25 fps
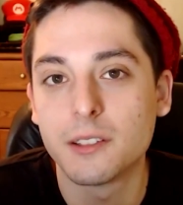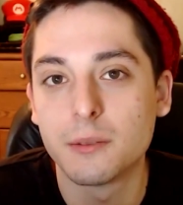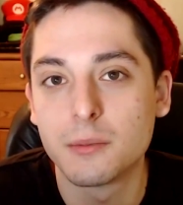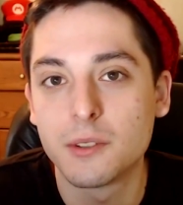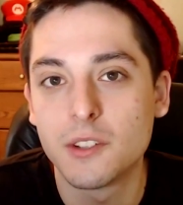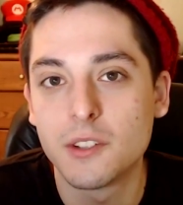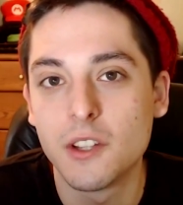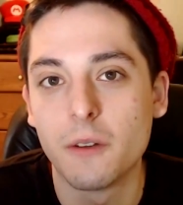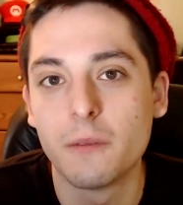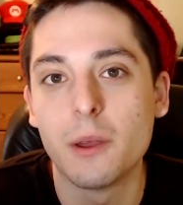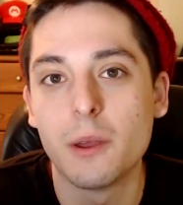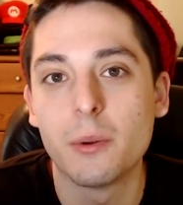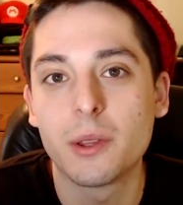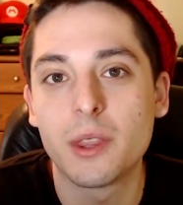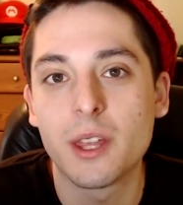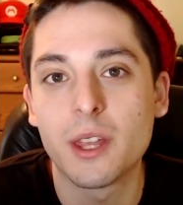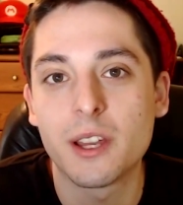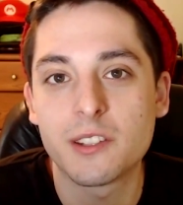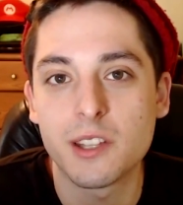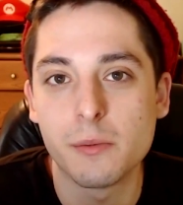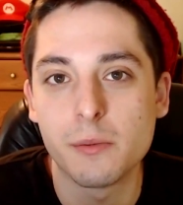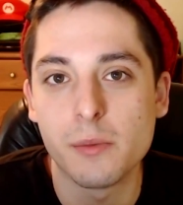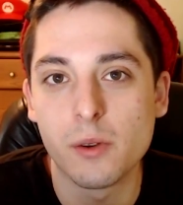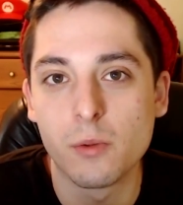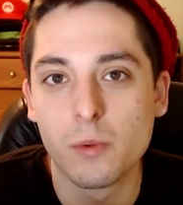Some stuff that we think
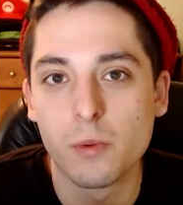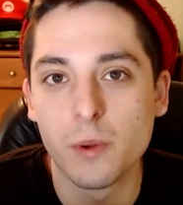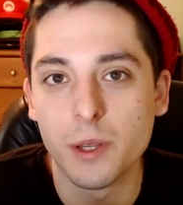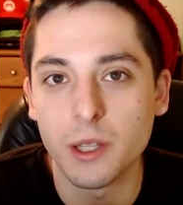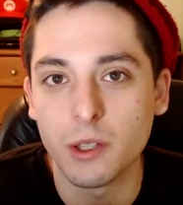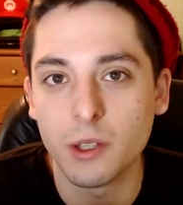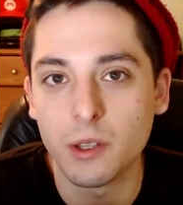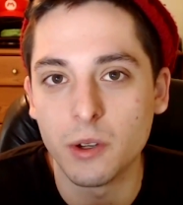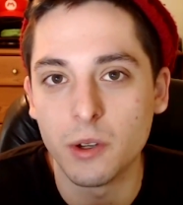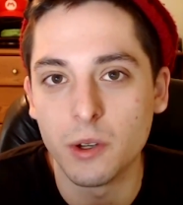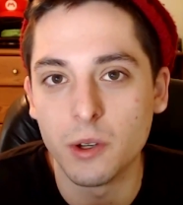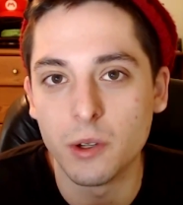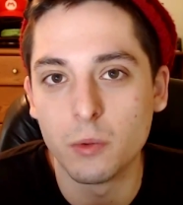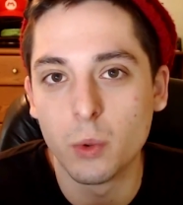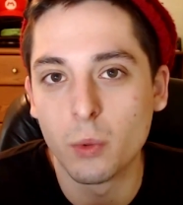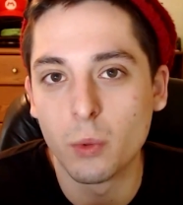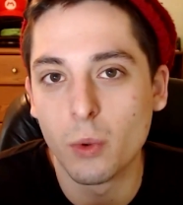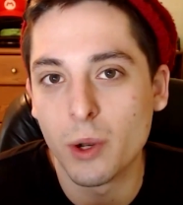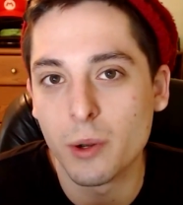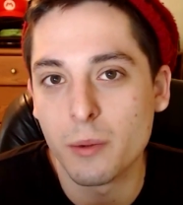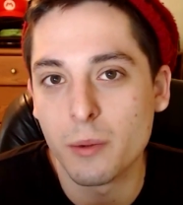is gonna be really good. We want